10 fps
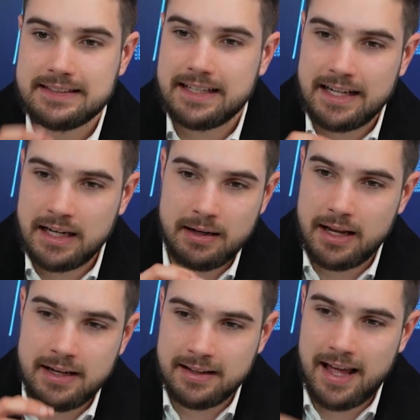
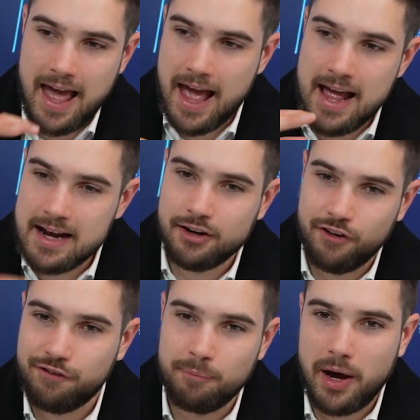in the end
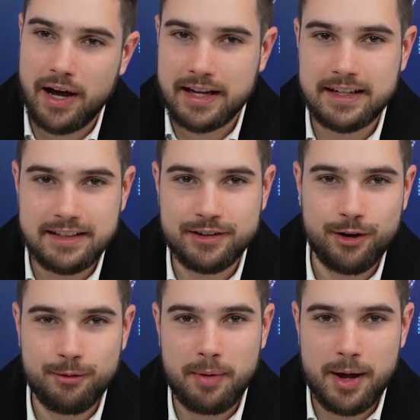of my, you
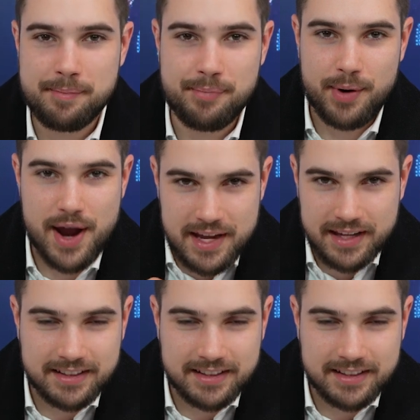know, my brain,